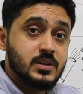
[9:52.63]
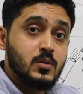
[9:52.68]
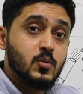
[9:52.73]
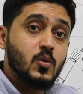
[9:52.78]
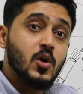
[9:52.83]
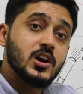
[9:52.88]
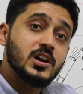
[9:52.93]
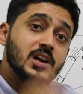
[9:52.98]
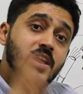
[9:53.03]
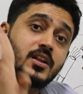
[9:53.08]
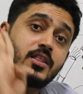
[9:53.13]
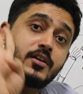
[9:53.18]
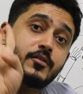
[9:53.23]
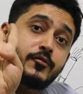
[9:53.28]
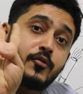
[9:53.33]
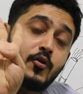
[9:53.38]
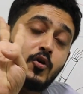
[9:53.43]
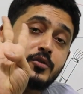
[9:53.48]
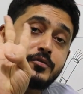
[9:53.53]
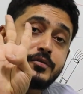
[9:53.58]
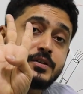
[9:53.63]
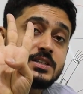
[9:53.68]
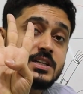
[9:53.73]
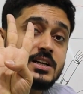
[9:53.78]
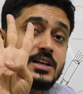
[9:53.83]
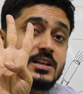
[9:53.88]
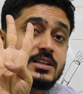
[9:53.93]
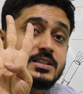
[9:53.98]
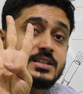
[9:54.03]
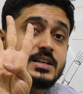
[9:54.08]
What are the 4
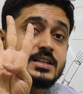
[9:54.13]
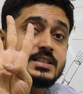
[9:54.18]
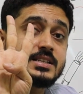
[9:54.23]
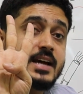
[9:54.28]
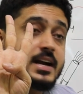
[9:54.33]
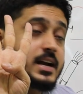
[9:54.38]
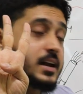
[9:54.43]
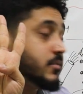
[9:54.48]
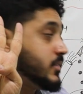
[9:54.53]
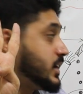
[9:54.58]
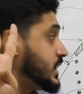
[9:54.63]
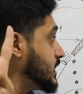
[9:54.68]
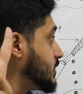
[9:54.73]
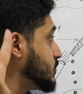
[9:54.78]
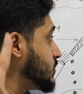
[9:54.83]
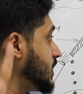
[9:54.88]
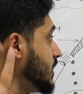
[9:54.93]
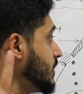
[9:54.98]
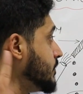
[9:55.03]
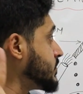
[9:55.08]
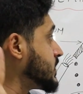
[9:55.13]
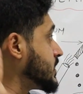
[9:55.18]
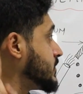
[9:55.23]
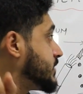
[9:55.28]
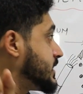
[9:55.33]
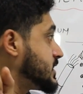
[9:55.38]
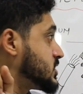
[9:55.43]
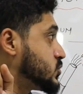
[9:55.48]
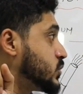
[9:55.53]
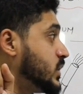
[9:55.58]
physical states that are available?
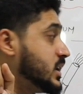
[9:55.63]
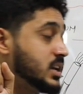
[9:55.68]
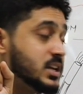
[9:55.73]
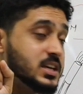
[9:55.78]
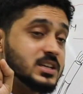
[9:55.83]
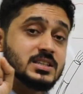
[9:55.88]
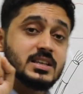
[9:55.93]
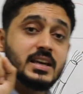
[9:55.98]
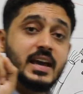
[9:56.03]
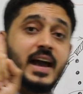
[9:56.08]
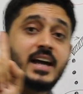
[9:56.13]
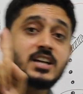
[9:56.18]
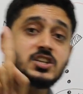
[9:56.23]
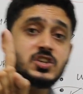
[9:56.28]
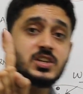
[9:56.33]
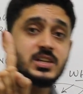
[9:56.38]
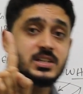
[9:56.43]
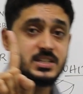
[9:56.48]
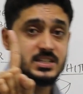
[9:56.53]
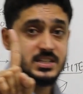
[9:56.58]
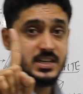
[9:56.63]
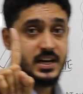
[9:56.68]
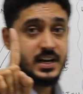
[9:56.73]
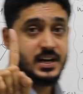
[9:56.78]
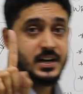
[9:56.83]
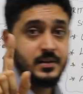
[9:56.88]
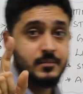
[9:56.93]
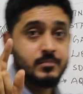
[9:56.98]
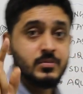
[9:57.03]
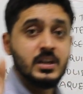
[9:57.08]
First one is gaseous
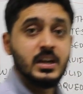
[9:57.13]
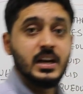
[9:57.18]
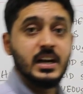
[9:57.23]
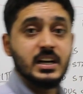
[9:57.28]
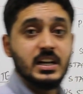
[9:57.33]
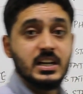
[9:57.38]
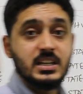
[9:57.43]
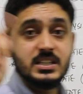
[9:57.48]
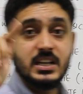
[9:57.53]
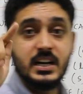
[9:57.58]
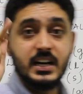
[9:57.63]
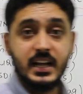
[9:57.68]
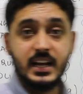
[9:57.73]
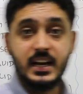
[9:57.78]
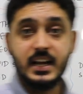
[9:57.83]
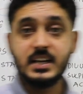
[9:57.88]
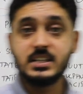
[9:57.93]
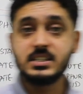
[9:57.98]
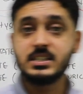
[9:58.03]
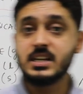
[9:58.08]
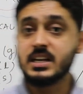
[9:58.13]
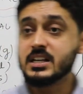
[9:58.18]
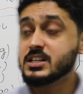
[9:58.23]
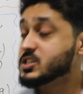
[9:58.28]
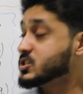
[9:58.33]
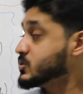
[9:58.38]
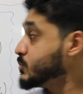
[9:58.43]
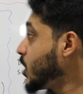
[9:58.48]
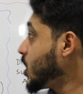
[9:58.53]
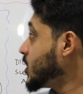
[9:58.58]
state. It is written as in
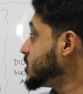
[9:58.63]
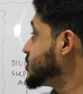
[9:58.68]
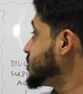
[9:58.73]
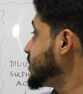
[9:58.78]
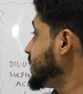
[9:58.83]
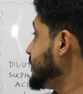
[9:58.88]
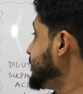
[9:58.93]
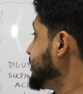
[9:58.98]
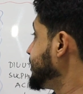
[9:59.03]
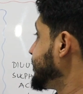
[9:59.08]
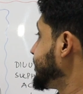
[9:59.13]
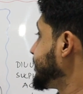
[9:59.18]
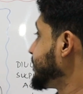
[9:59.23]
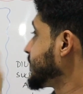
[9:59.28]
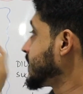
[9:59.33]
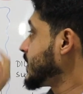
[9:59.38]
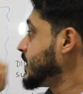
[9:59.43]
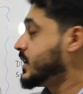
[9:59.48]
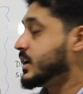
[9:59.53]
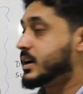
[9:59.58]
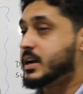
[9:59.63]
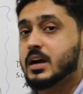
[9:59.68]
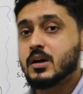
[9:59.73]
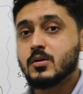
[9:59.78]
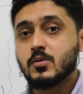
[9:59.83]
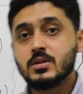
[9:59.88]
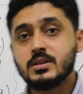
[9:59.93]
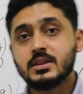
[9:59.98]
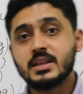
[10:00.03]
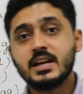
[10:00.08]
small g.
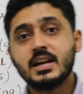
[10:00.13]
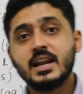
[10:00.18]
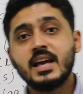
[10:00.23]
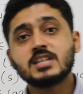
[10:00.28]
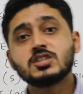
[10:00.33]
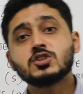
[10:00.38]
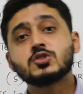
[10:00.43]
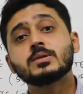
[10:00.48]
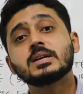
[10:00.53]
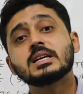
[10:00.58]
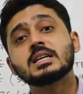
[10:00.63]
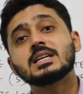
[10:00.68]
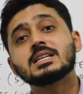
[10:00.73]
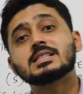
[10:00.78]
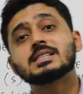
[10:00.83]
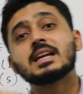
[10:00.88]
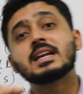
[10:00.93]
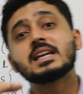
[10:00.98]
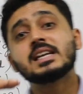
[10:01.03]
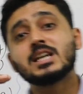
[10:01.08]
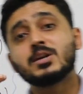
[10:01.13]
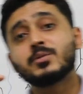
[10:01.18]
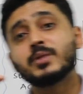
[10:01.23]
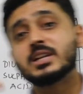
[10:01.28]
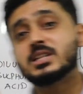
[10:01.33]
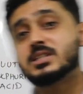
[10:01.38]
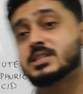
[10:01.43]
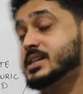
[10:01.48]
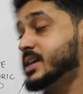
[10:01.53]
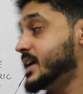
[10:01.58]
Now, the next one is a
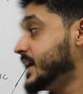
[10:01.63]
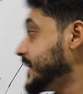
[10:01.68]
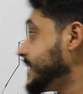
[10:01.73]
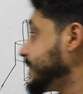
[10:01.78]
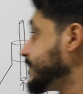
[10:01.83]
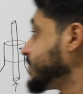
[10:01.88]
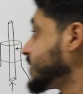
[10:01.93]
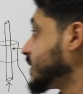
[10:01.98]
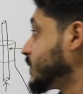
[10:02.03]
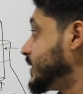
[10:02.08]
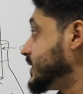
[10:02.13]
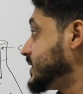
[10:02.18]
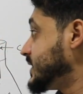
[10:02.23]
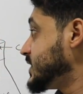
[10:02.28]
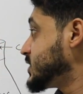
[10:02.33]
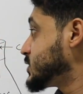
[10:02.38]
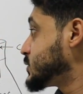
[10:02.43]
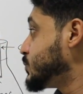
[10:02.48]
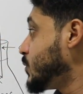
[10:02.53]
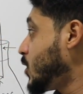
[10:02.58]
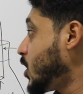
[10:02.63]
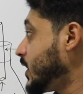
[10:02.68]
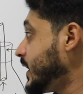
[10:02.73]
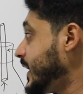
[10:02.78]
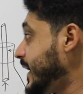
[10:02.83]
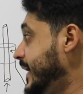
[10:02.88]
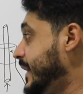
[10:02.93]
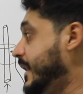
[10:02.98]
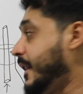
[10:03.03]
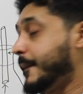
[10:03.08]
liquid state, which is
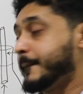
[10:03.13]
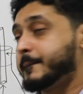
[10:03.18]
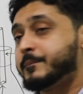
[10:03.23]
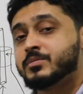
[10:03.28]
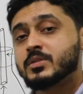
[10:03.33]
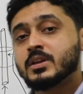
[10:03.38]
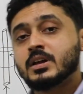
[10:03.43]
small l.